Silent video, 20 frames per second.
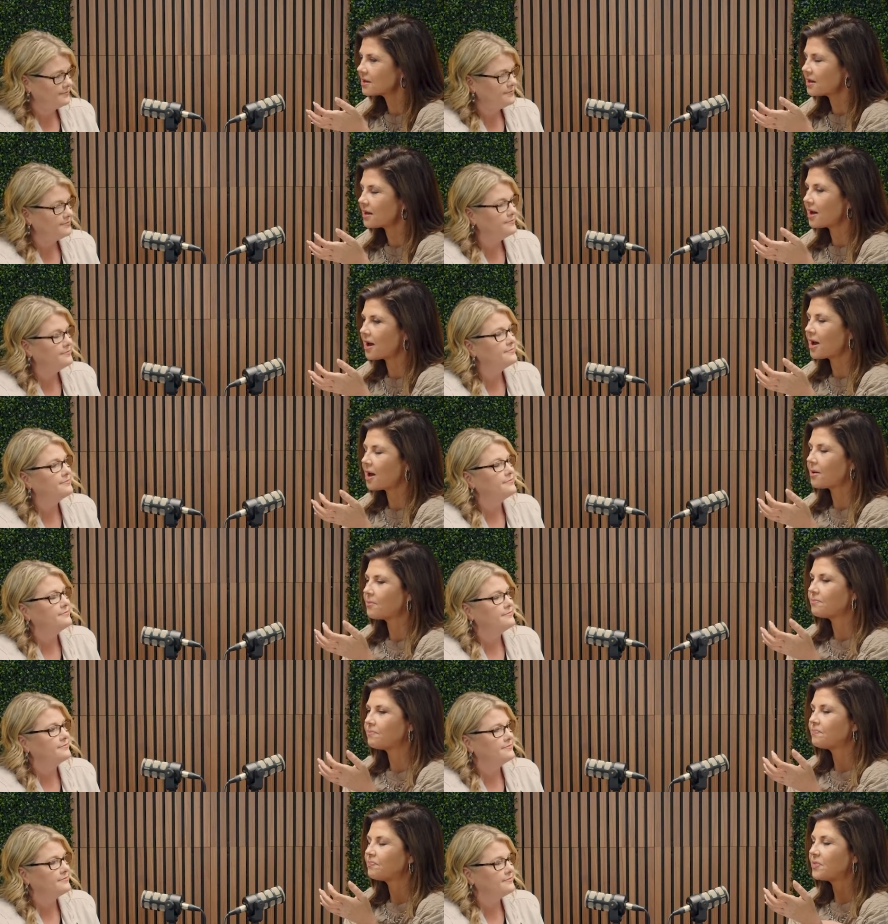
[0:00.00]

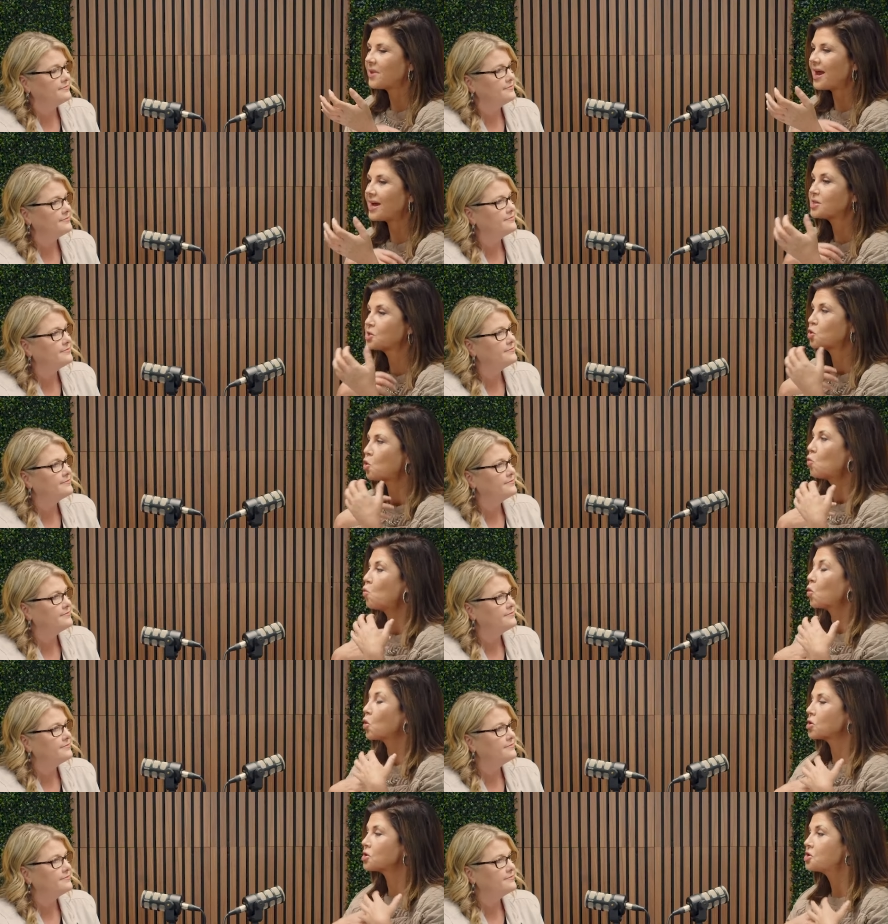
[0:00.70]
Speaker 1: um, as a
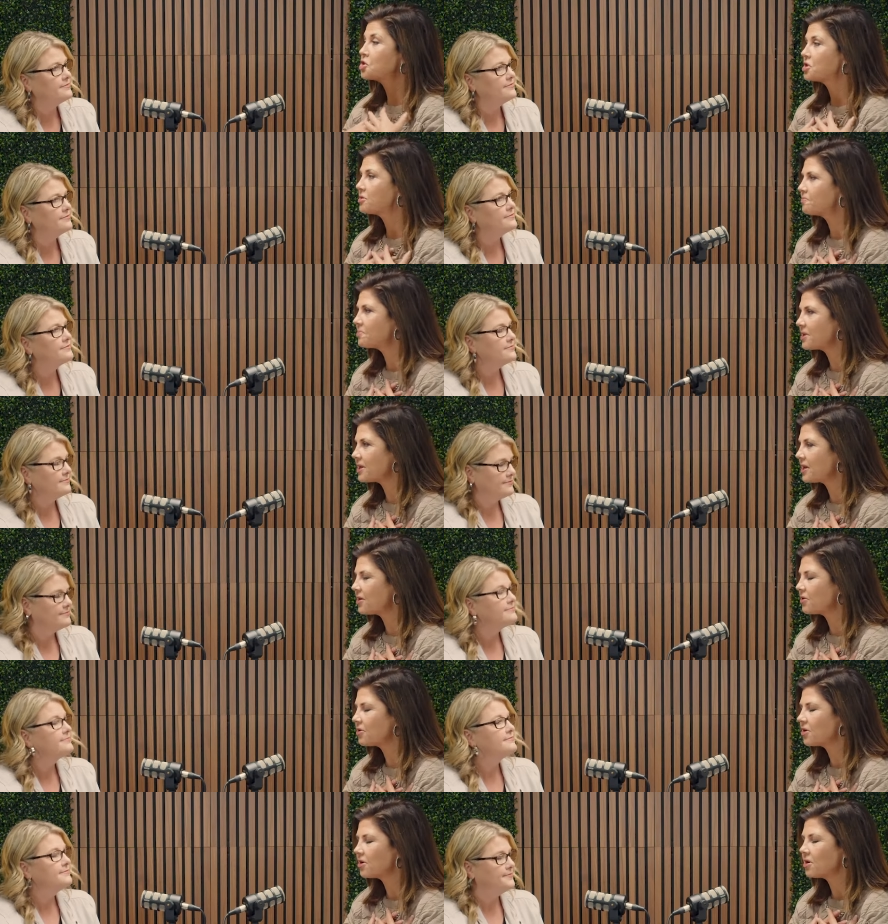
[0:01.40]
worship
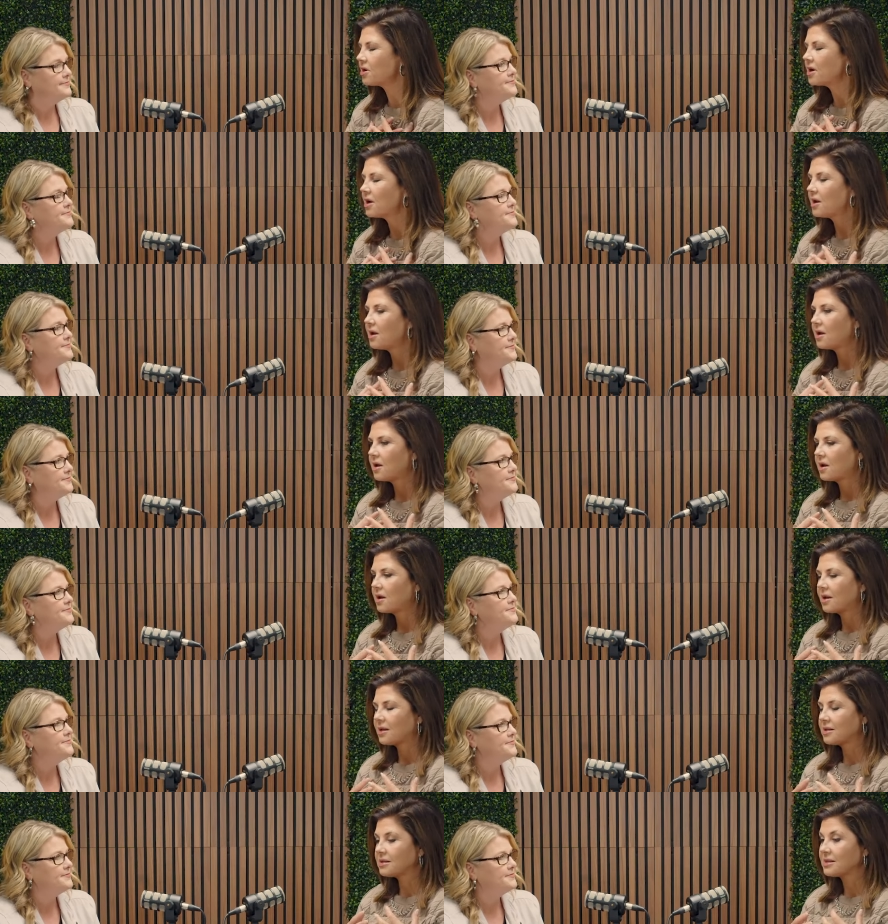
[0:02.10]
leader,
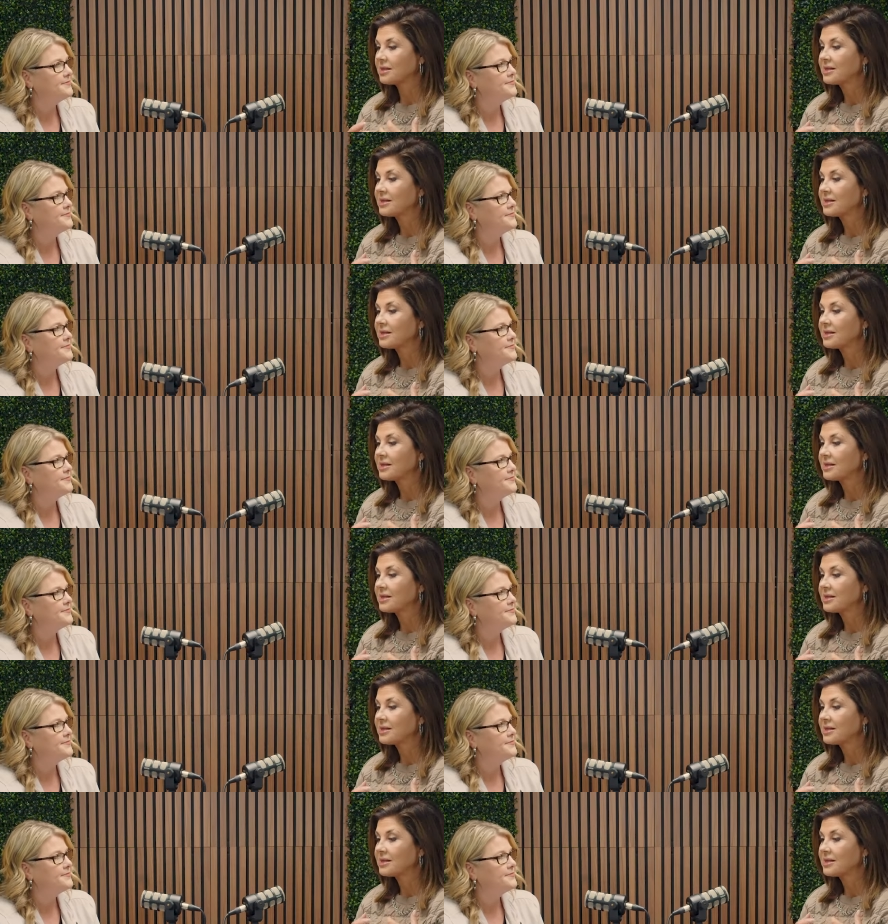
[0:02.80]
mm-hmm.